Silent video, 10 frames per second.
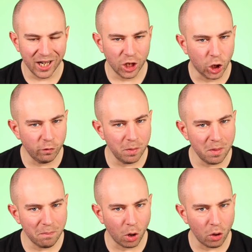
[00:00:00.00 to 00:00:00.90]

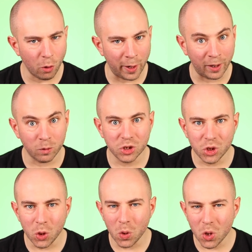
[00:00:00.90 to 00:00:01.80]
government borrowing was
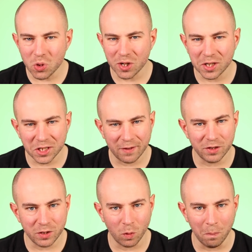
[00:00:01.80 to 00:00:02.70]

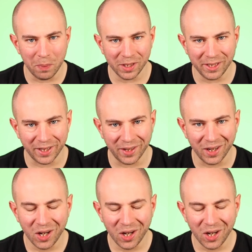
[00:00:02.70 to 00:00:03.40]
$271 billion,